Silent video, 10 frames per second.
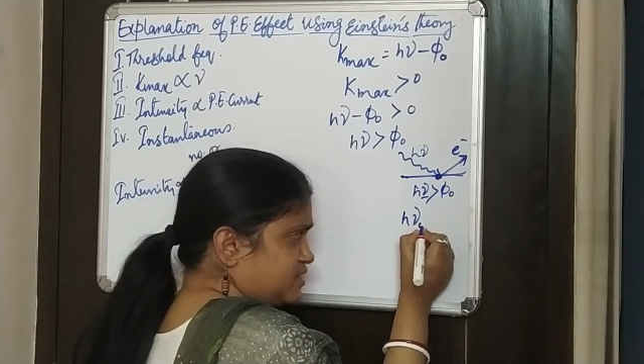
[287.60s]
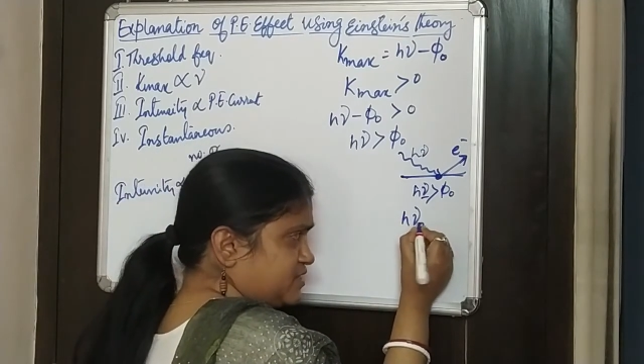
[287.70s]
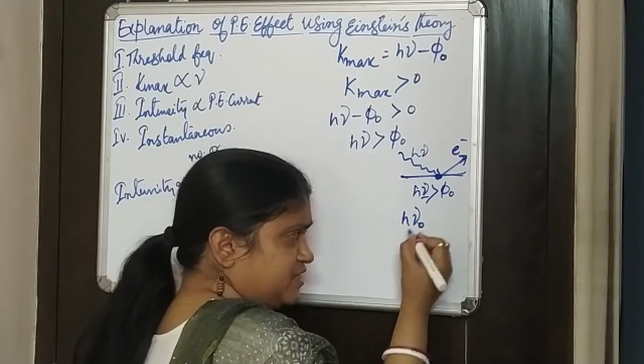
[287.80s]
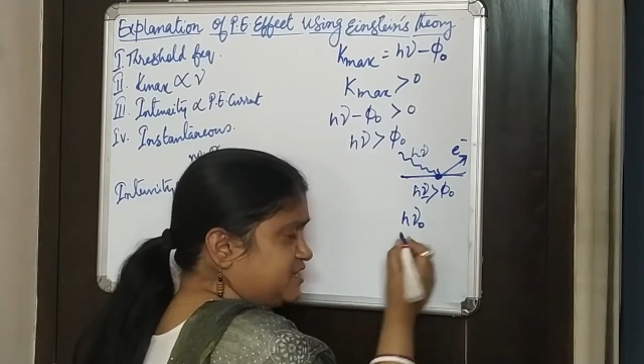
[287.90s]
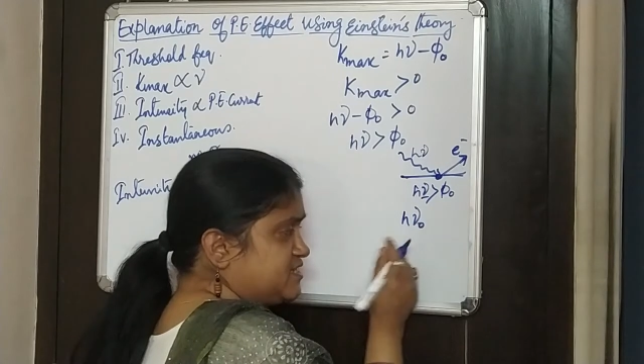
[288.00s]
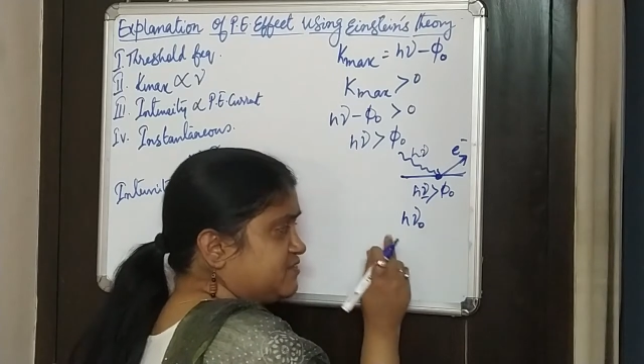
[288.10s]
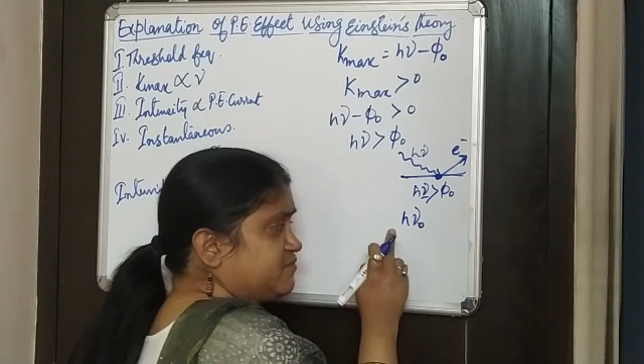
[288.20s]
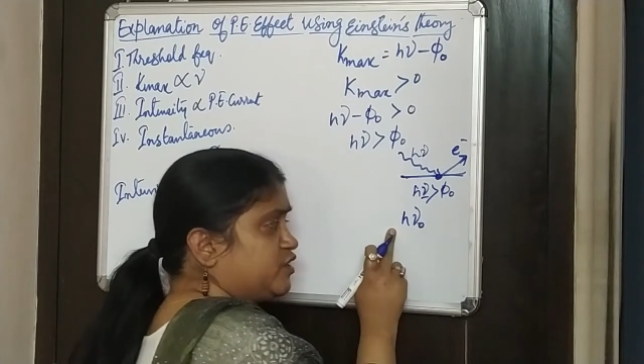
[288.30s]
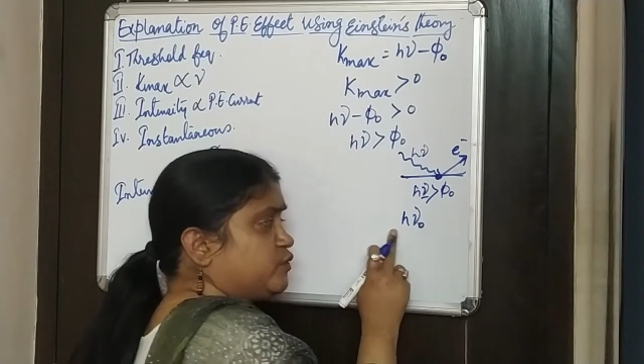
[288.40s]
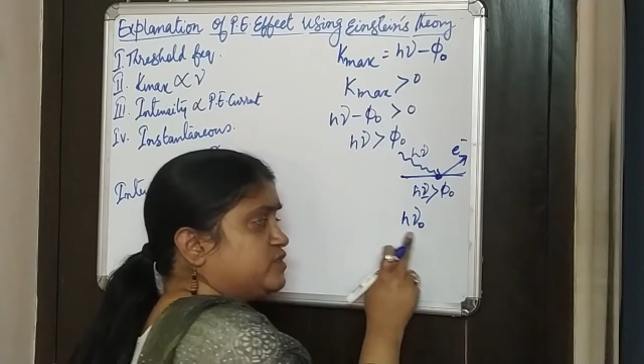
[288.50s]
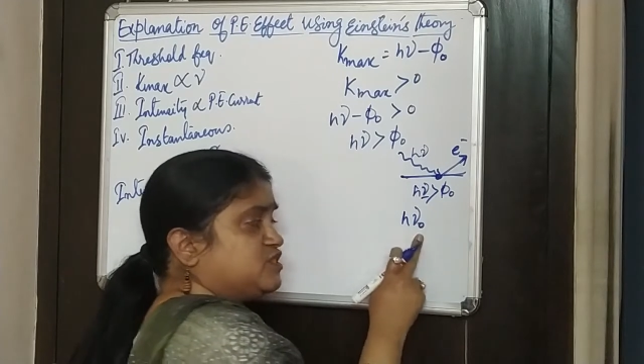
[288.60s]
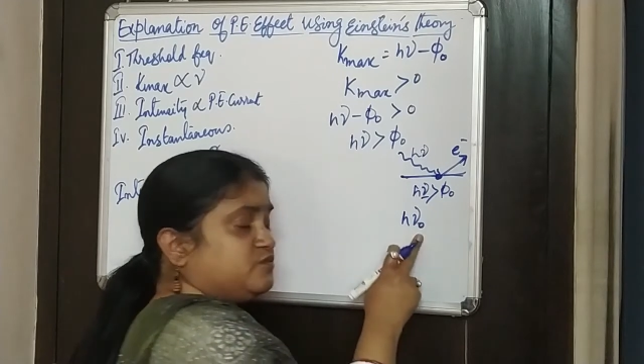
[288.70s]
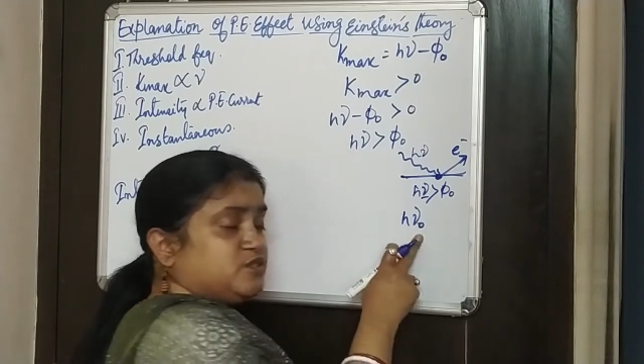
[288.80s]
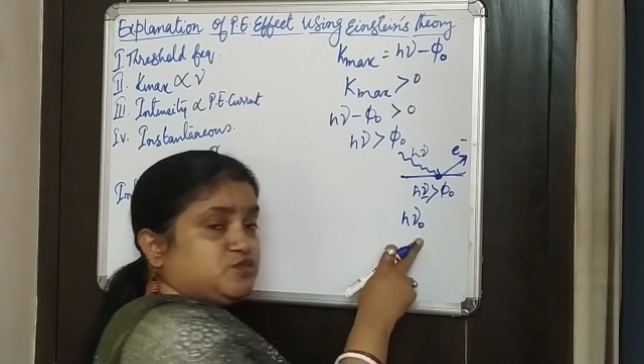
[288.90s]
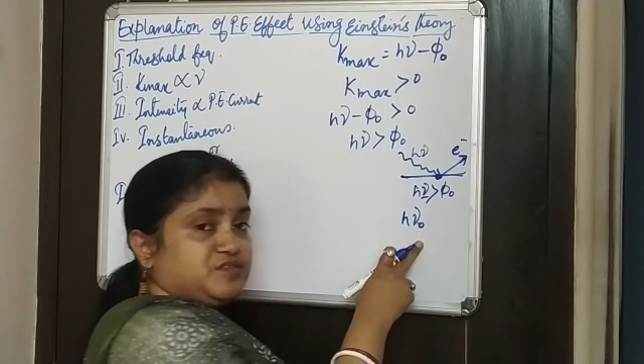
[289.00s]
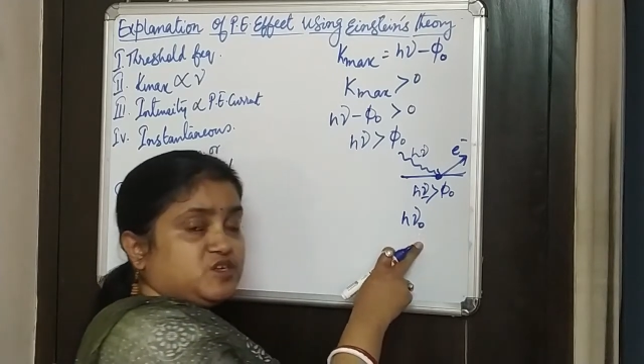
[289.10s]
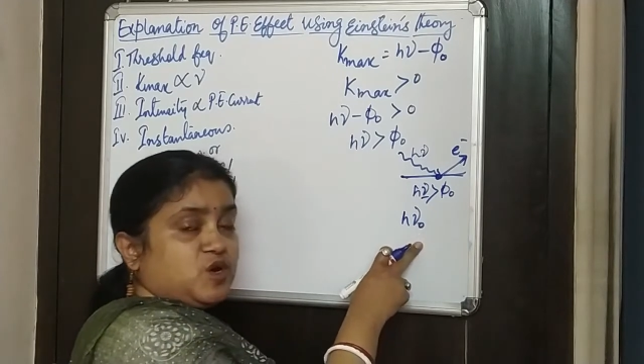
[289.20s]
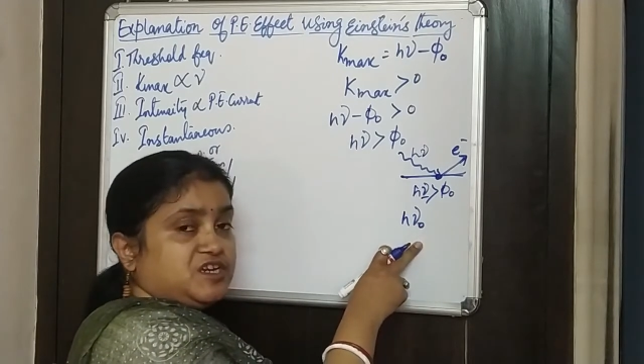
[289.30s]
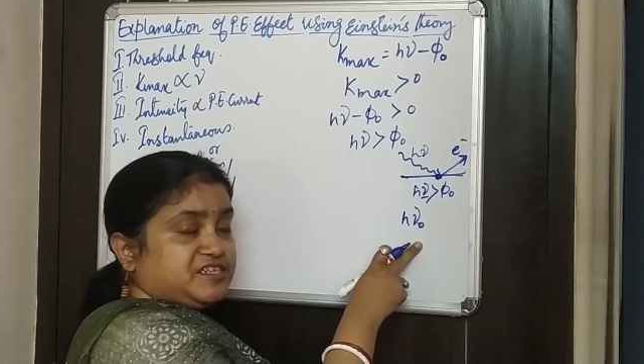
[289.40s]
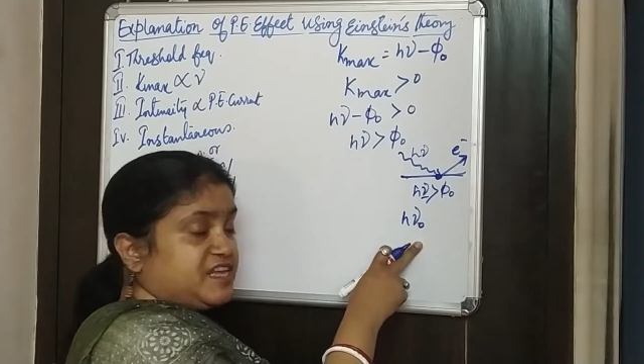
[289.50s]
that is the frequency which we
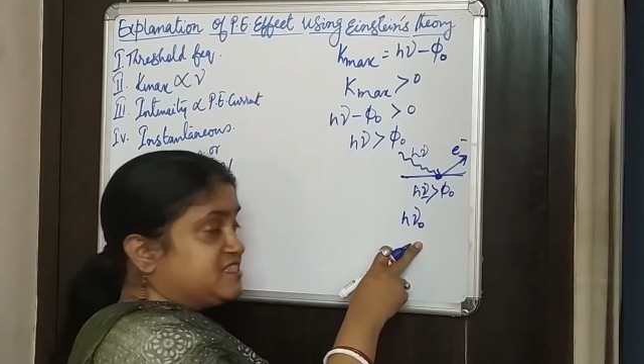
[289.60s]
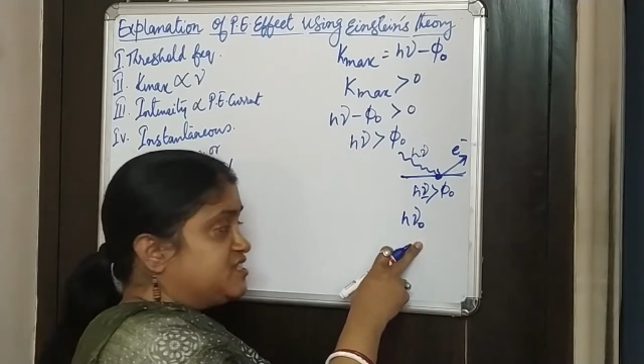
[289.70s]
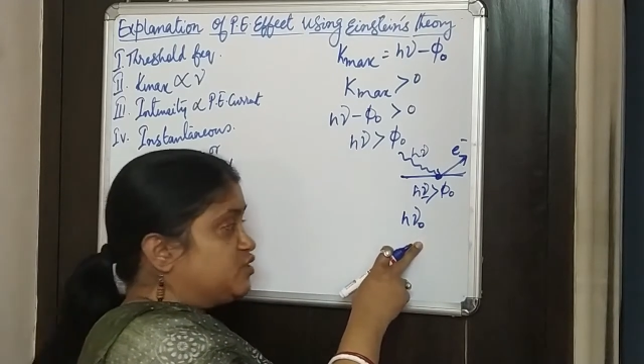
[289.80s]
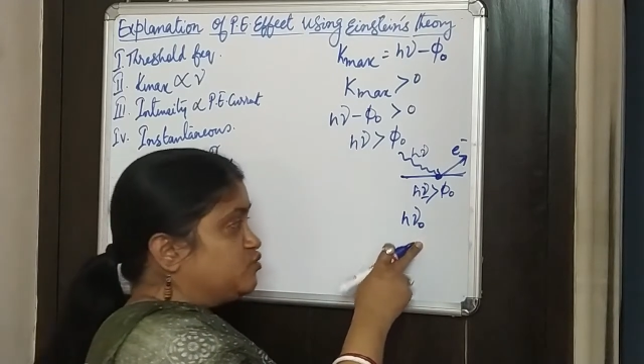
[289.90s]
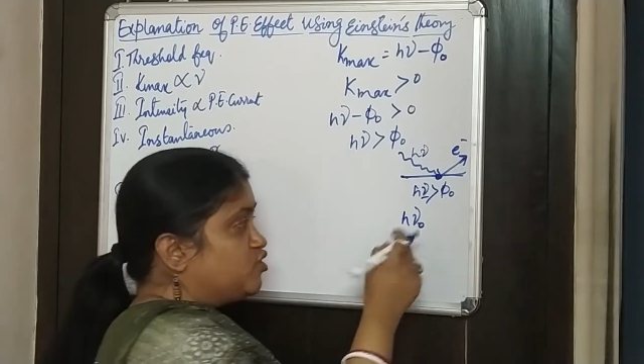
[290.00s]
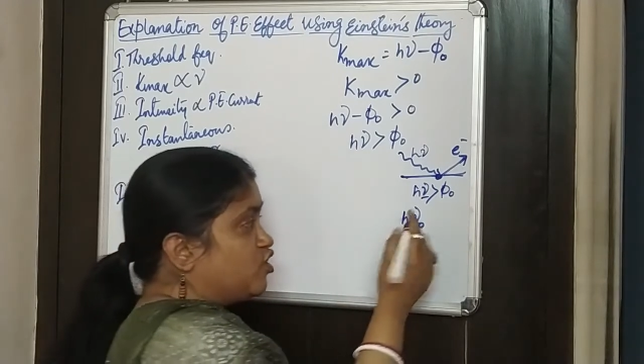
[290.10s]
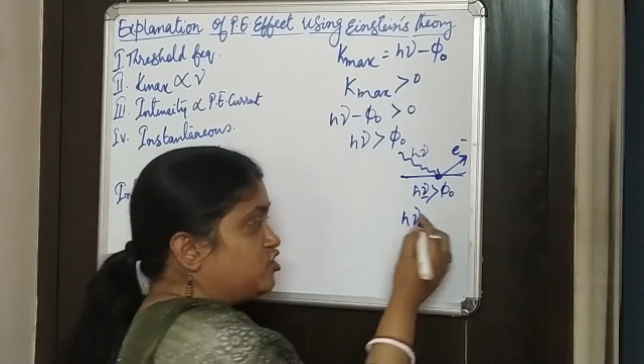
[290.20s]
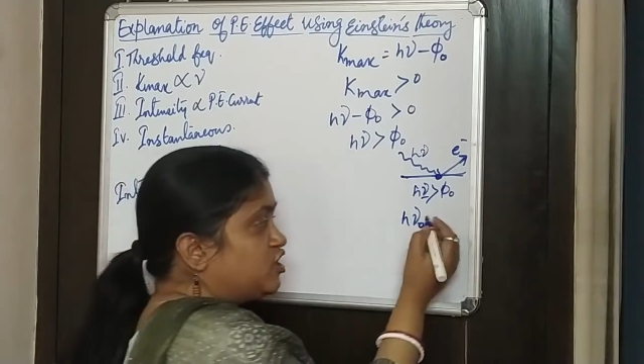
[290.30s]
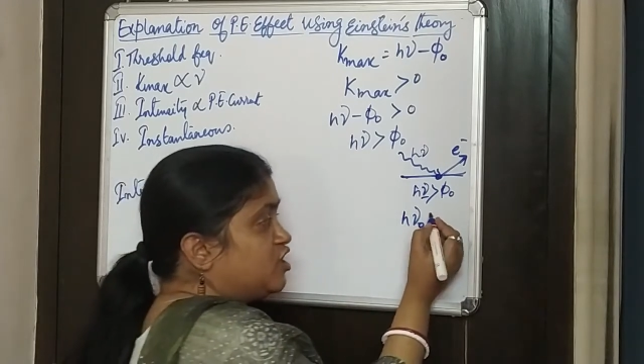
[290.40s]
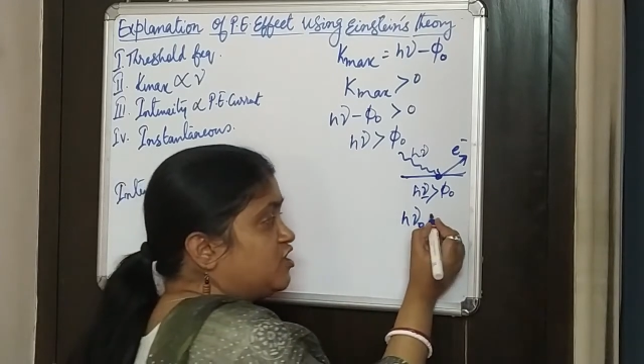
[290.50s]
call it as mu naught,